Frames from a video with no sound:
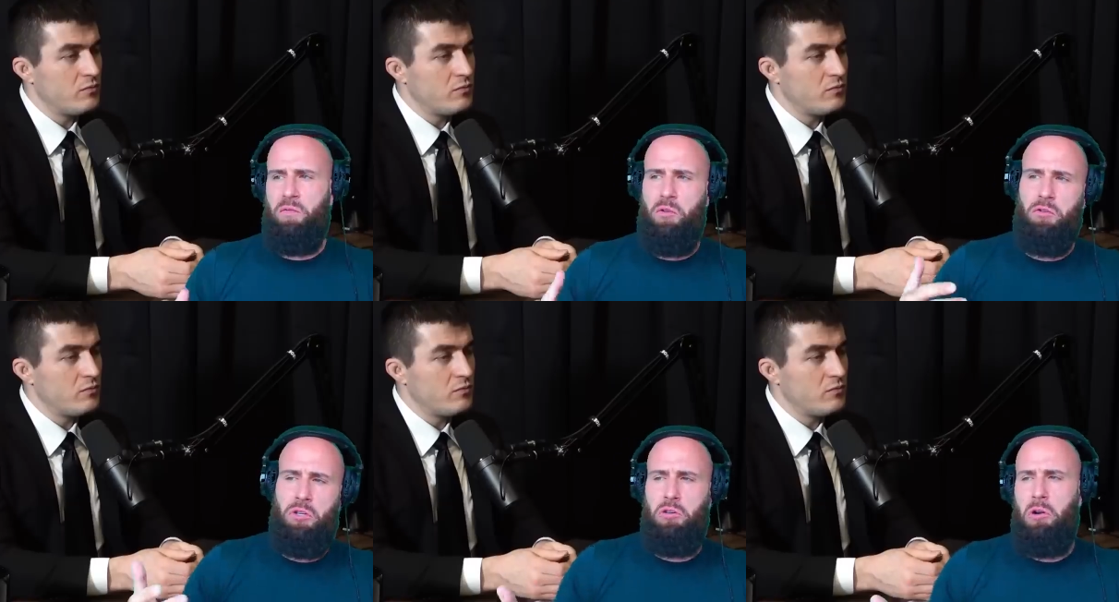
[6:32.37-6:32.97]

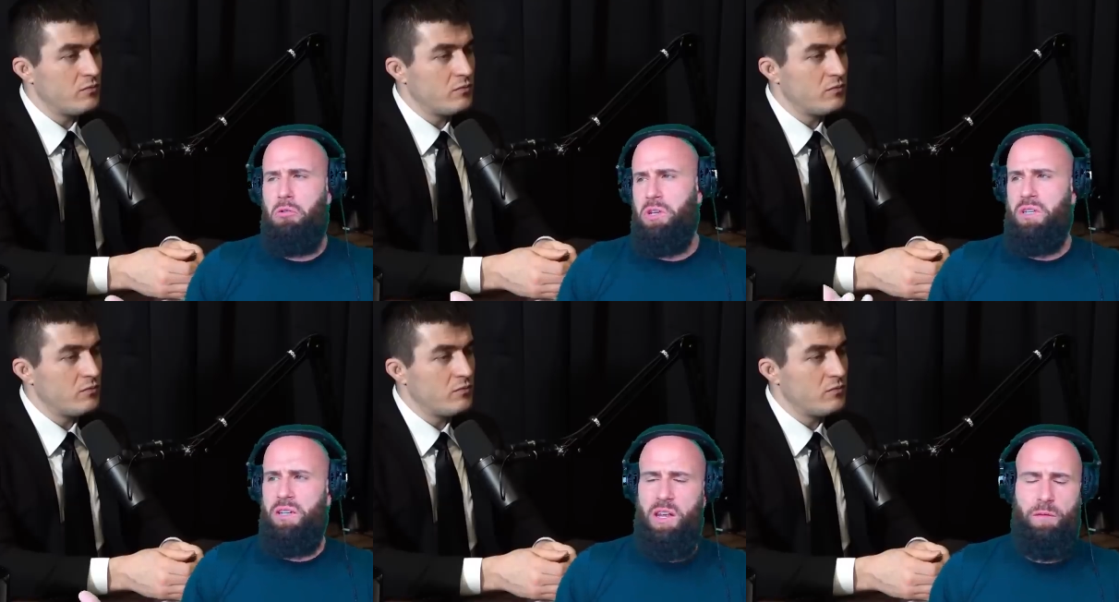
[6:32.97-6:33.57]
Speaker 1: those stories
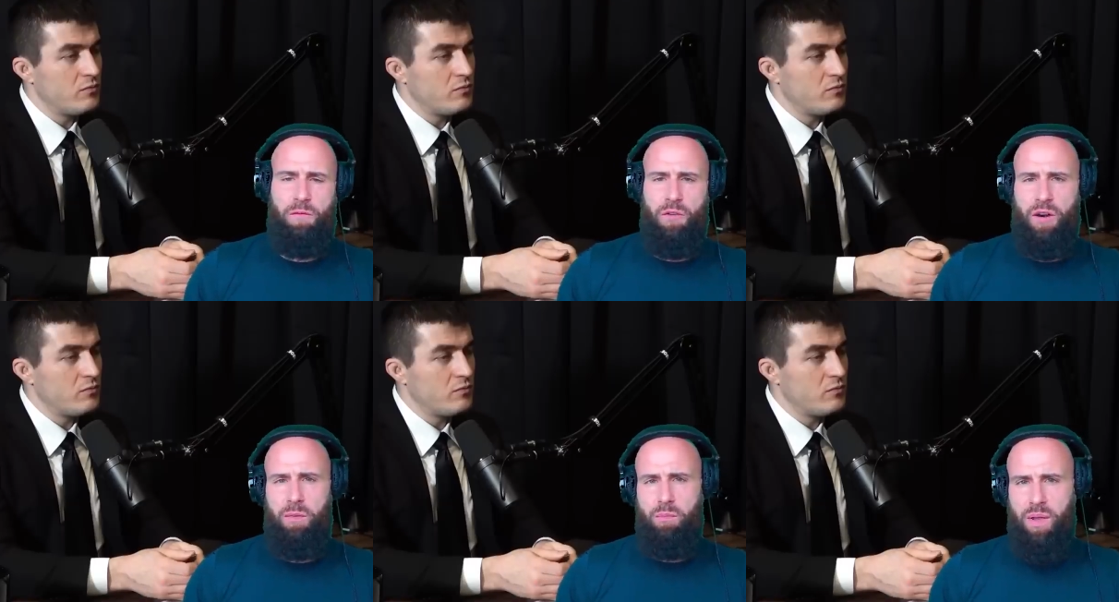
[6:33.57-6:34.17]
differ
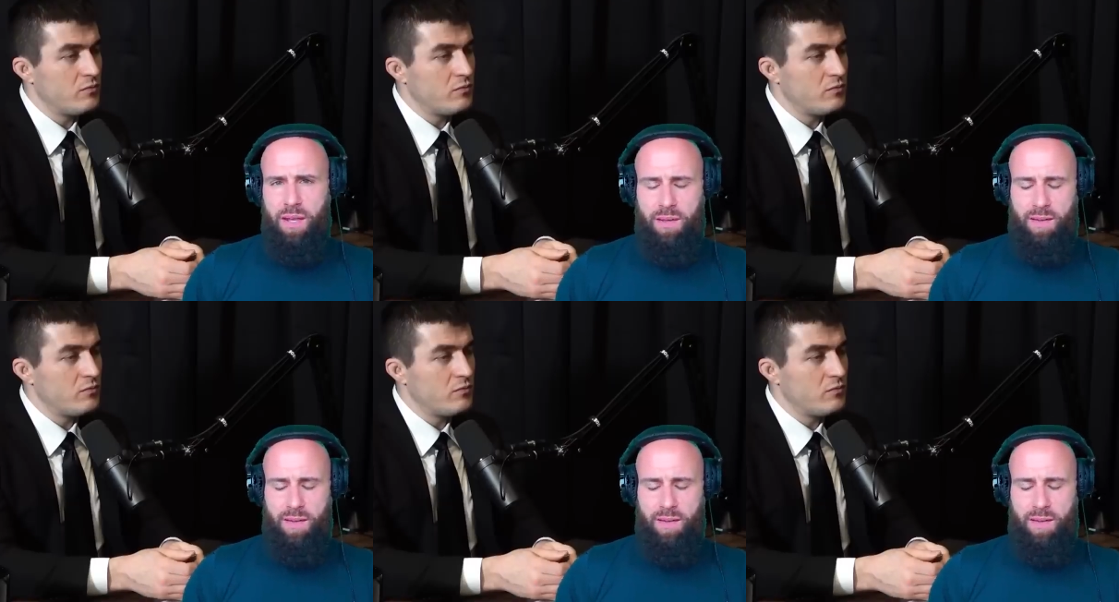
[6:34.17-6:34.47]
a bit.